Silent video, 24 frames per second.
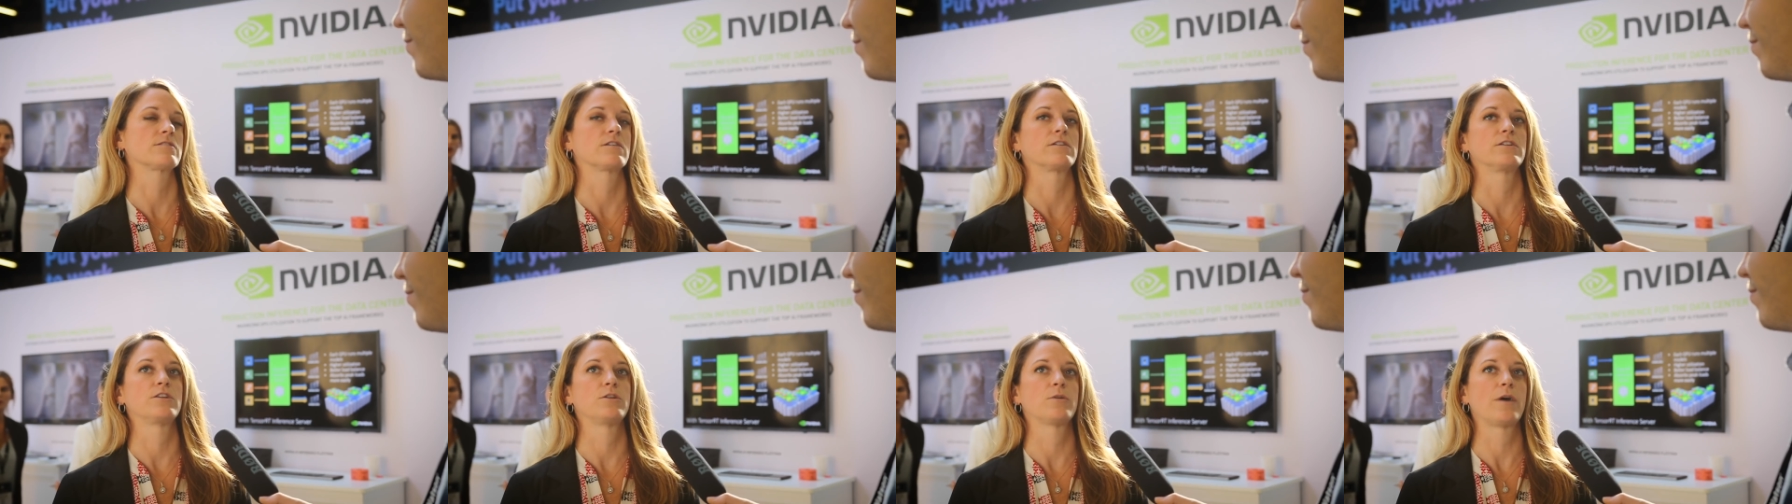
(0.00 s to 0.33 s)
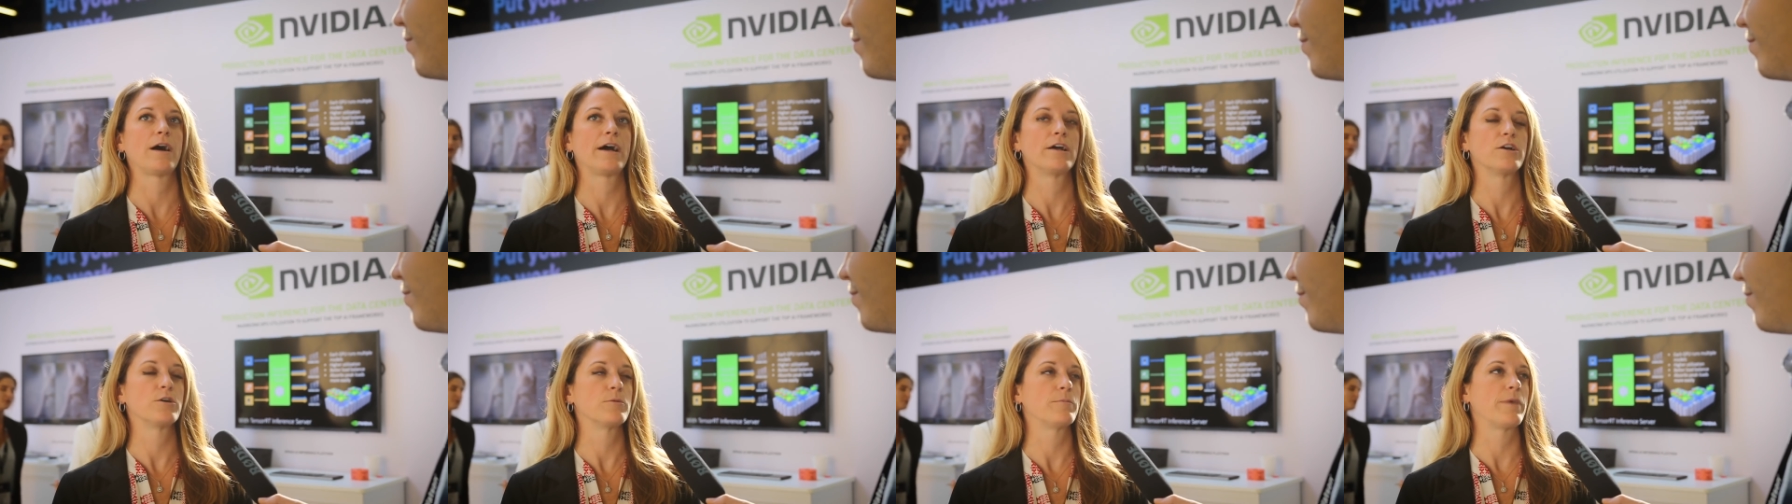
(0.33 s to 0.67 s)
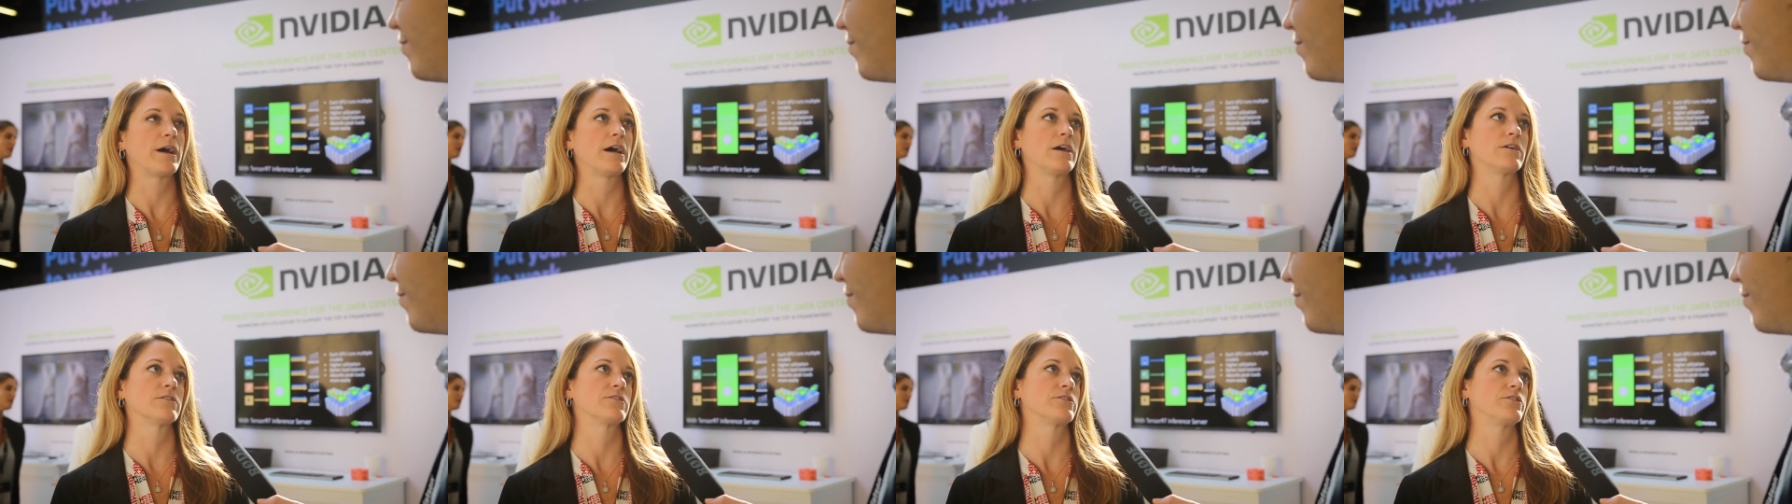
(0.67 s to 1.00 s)
are you IO
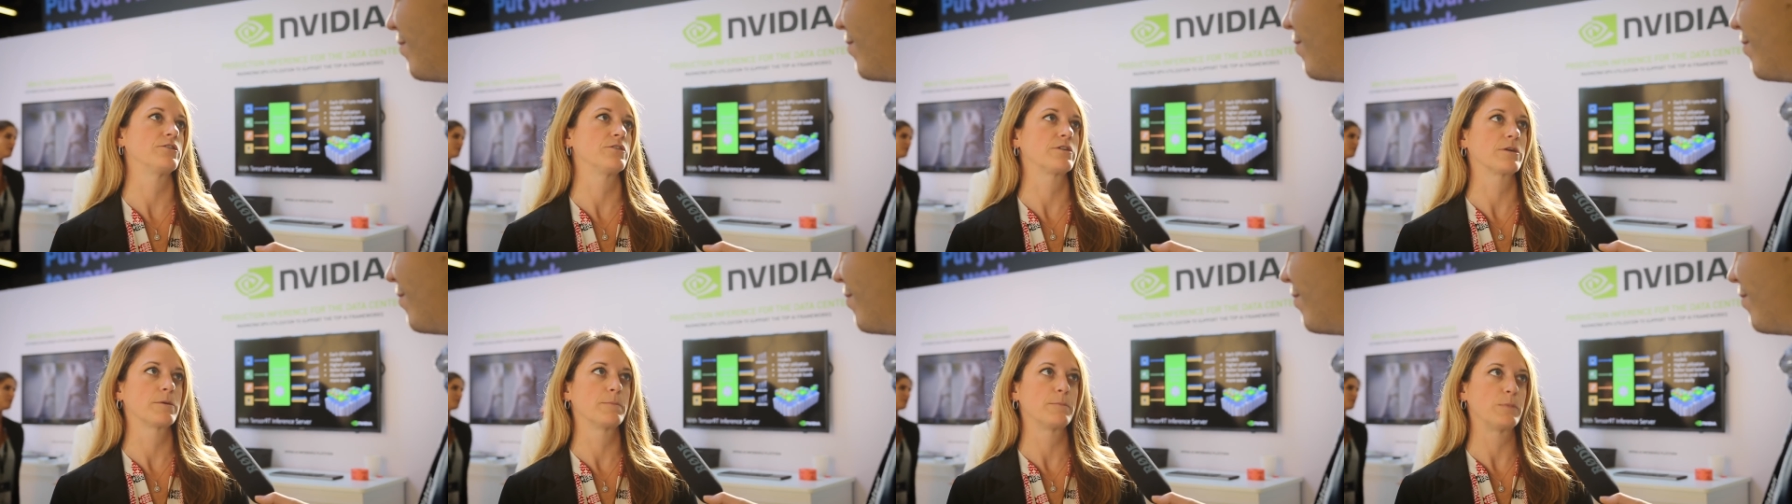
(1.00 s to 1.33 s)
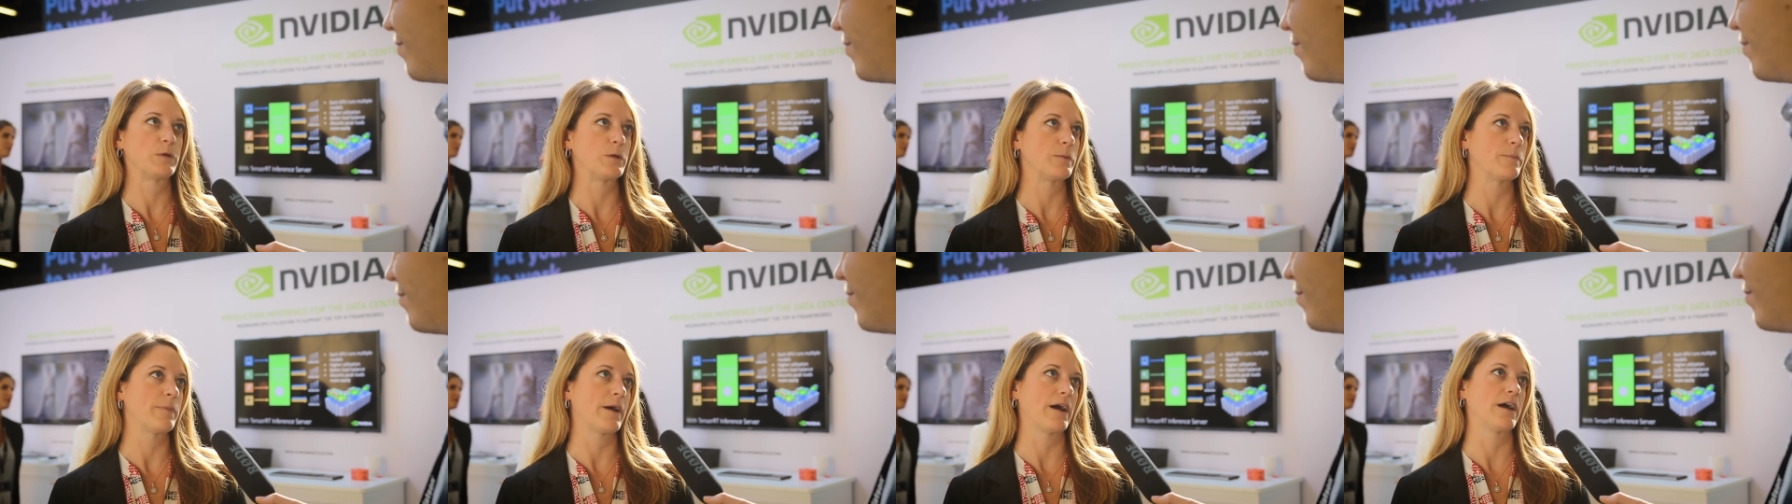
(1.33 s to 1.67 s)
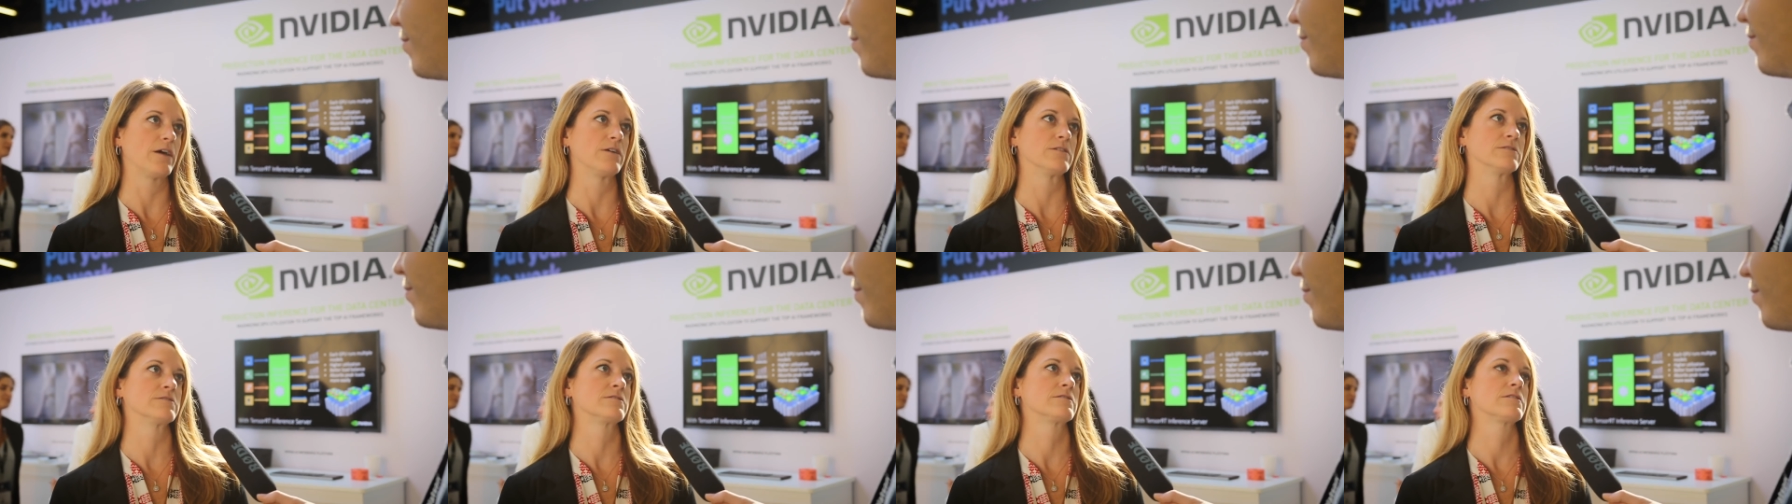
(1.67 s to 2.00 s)
bound, are you compute
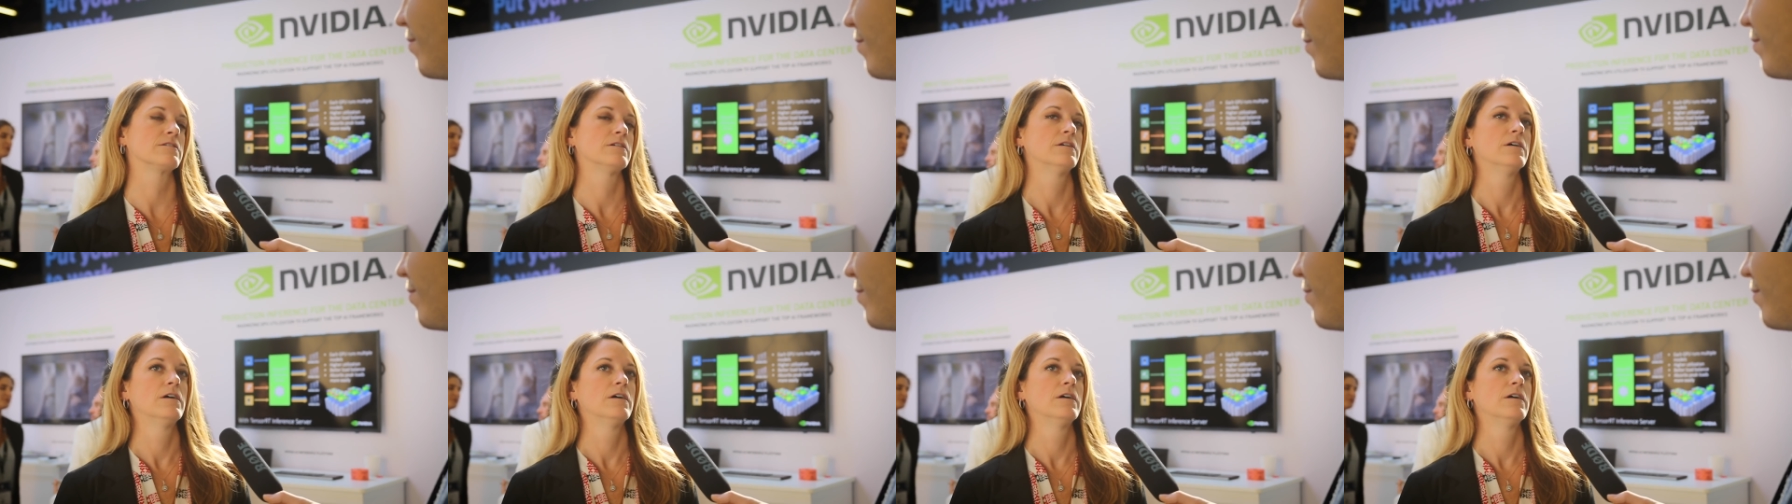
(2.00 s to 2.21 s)
bound,